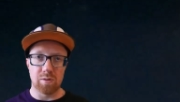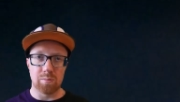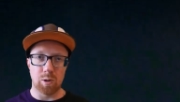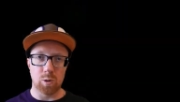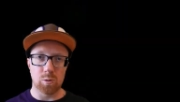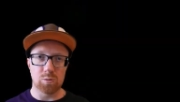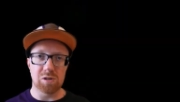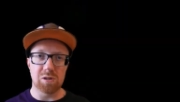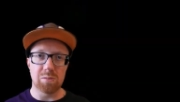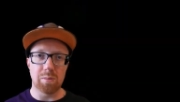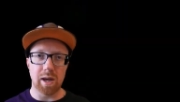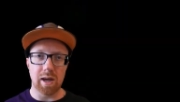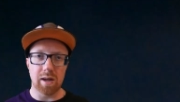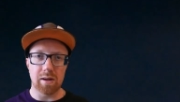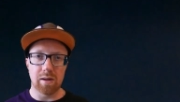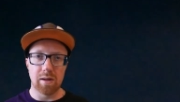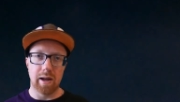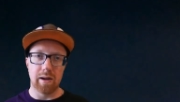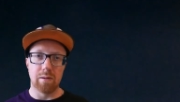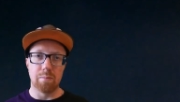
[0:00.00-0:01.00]
than
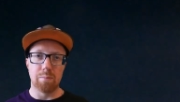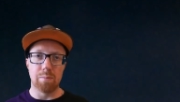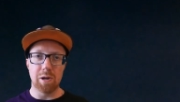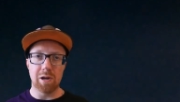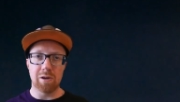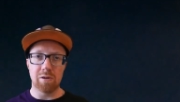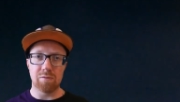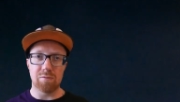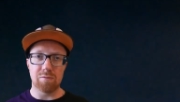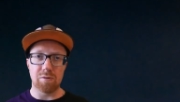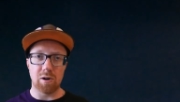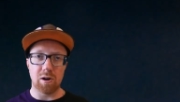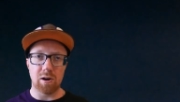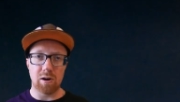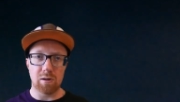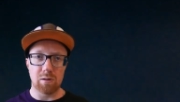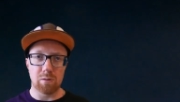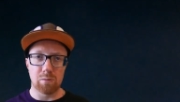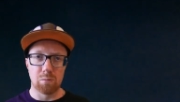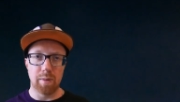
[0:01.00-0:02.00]
Multiman and a better
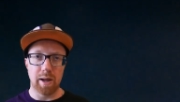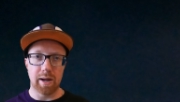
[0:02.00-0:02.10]
file